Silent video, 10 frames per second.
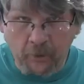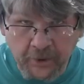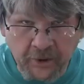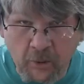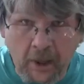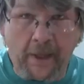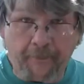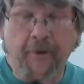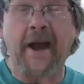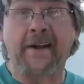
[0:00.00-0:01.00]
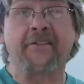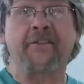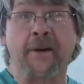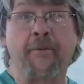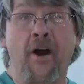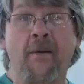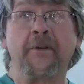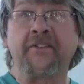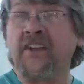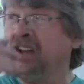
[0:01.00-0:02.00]
we do a lot of practice, I
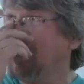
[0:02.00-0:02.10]
promise.